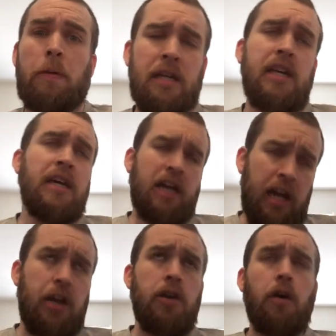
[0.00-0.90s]
I mean,
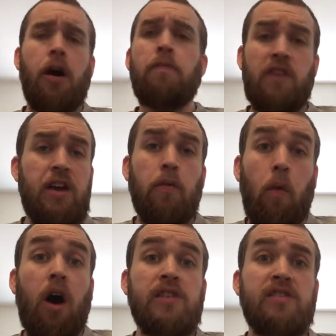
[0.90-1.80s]
in A New Hope, Vader
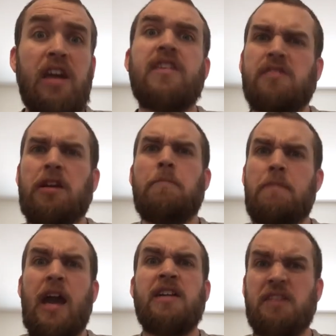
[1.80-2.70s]
walks in as a
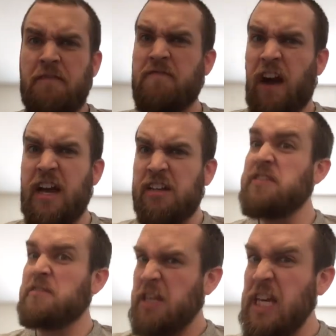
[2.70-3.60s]
commanding,
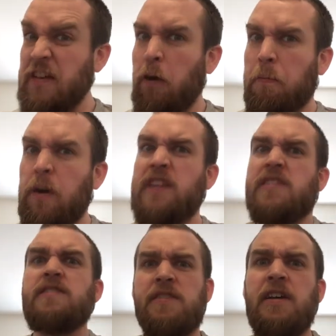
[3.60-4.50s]
violent, and evil
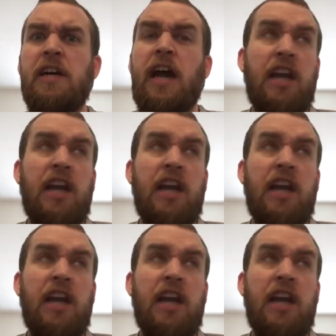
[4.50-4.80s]
presence,